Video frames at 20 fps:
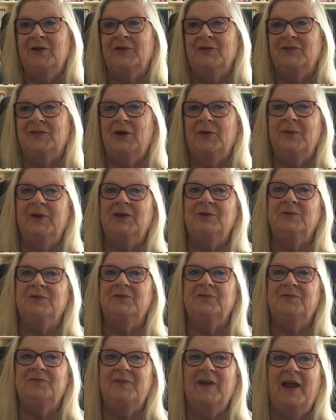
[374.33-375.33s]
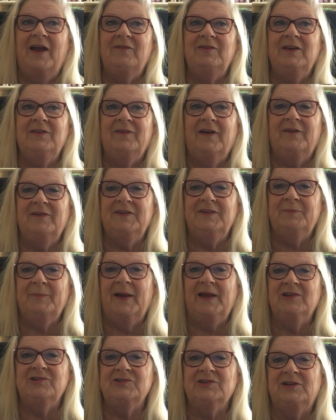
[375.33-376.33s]
So it was very, very
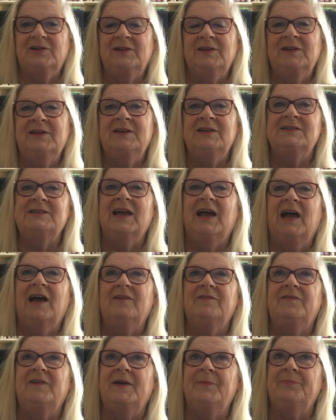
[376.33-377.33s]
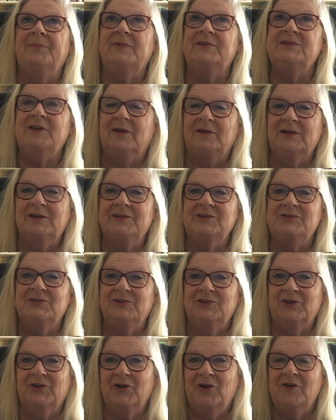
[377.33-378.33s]
special to have um, Donald
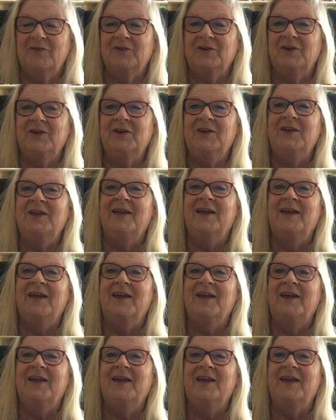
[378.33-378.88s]
doing the cover